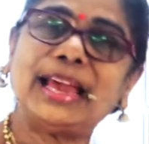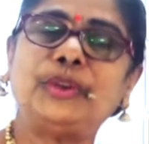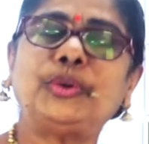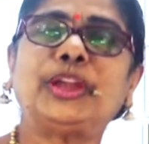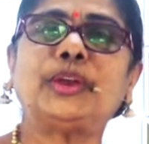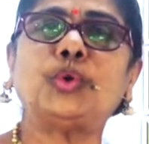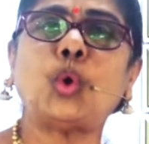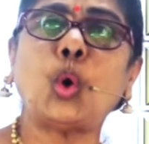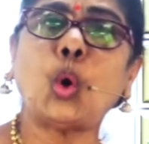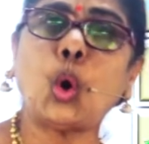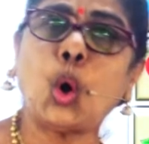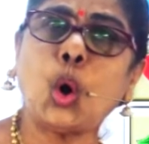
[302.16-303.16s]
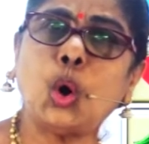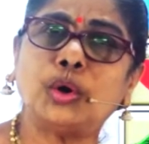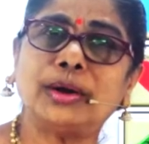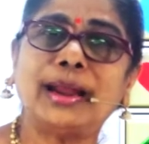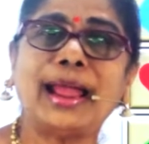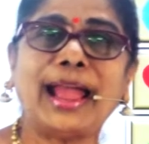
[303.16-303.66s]
and you can go
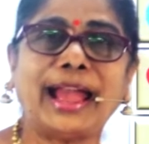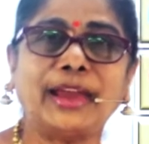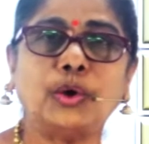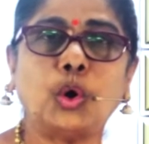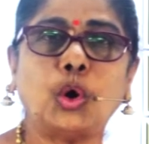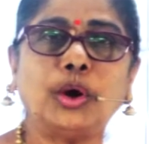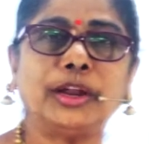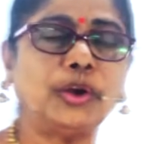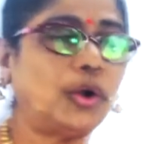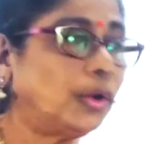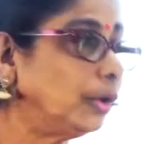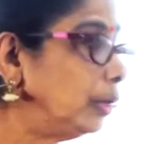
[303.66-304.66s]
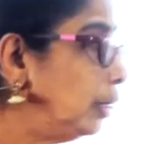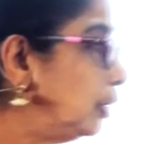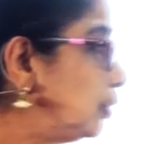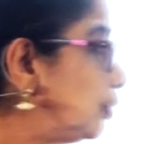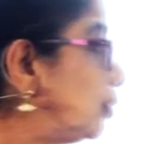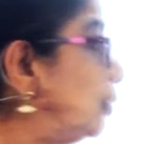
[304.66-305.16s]
on and on and on.
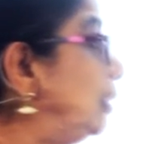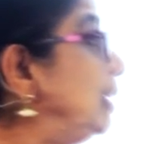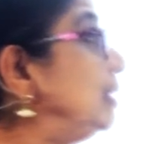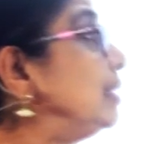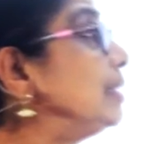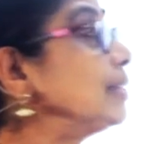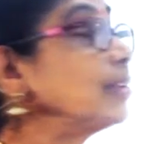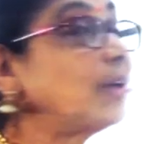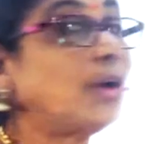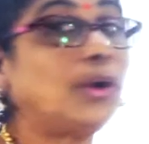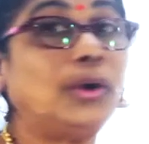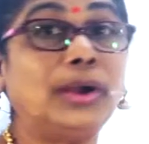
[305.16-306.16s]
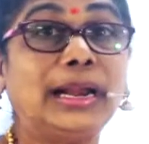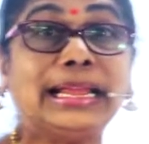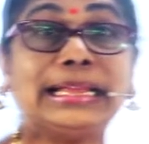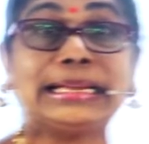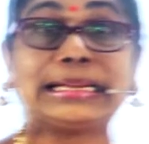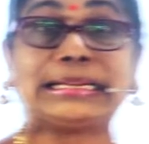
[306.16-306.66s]
So this is called
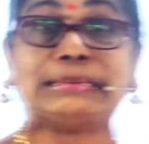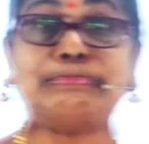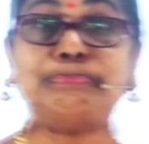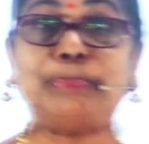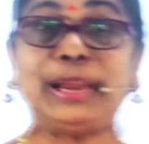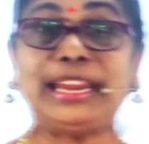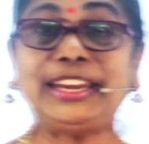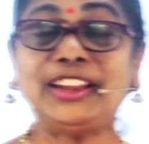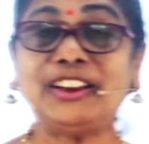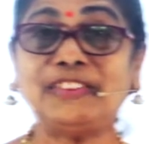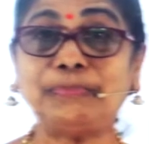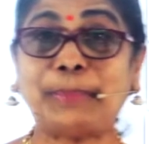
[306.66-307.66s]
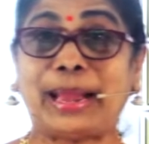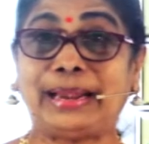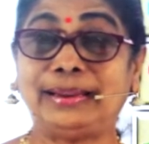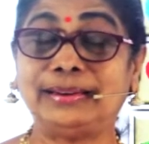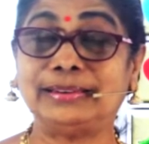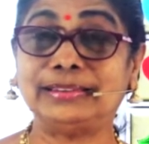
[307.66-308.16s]
completing of
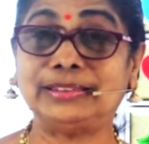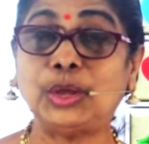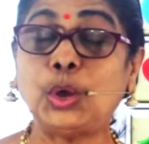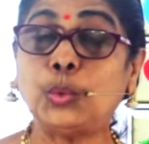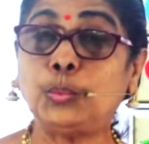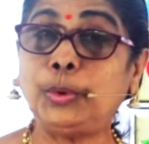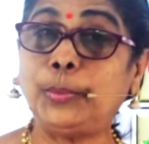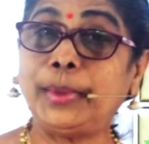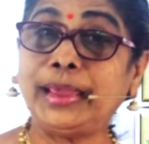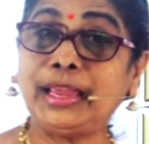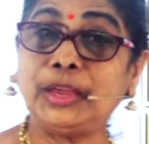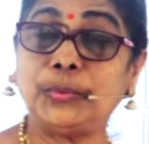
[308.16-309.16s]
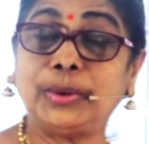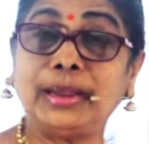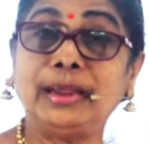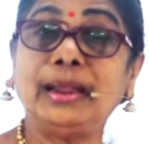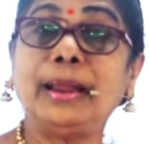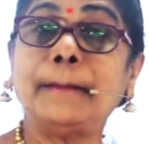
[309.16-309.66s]
pattern. We were
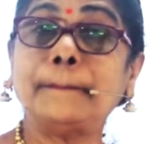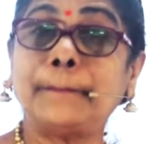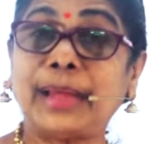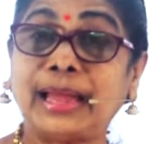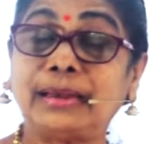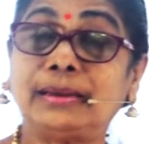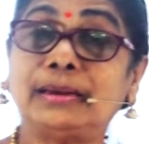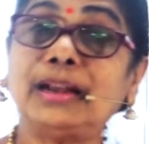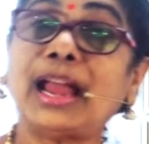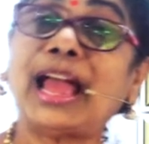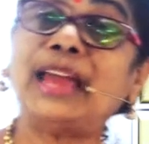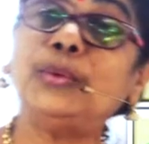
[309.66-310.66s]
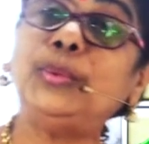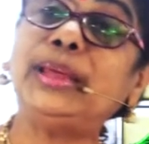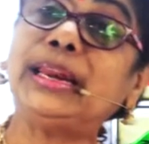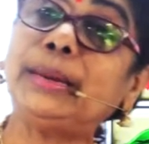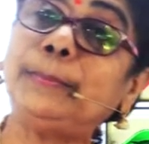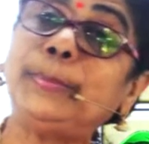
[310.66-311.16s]
given pattern and we
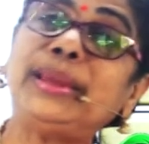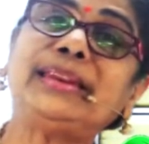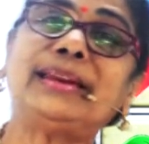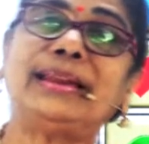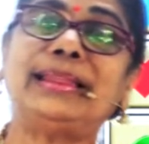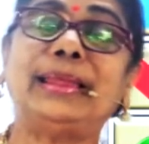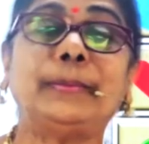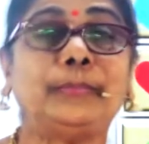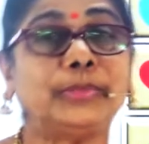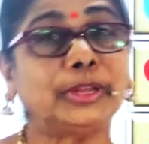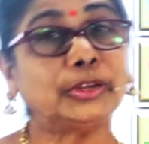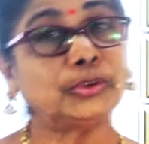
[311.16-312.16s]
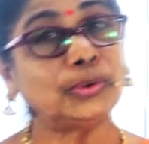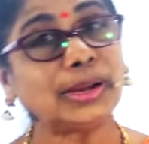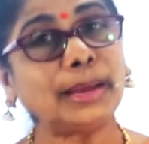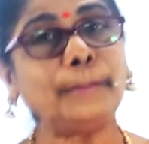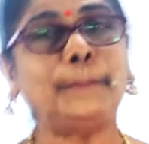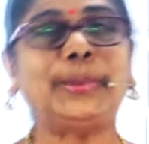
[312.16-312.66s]
repeated them to
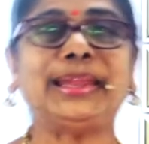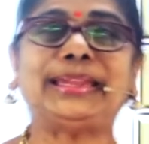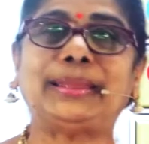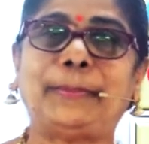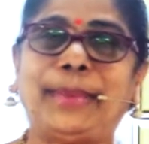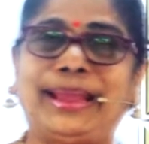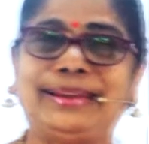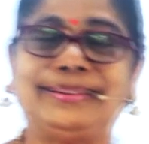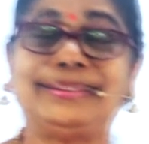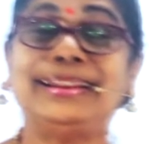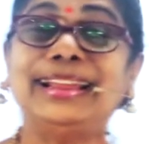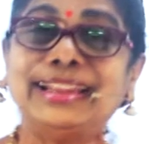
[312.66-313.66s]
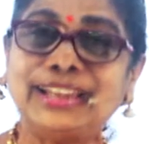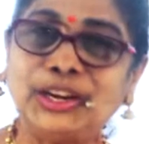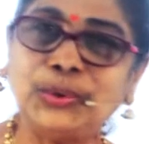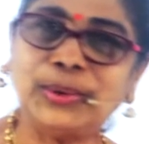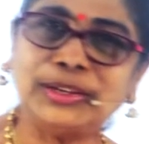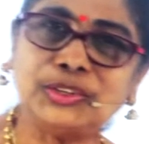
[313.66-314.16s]
complete the pattern. Did
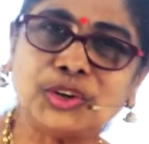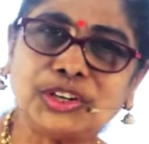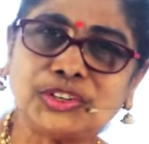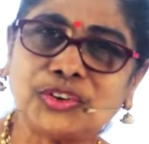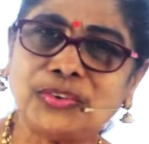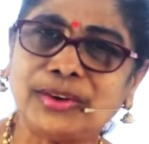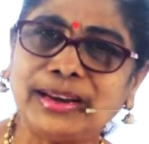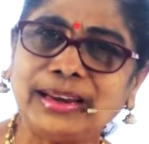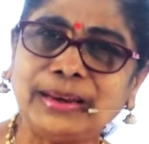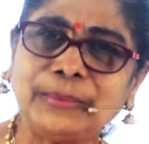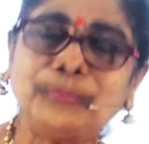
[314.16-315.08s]
you enjoy, children?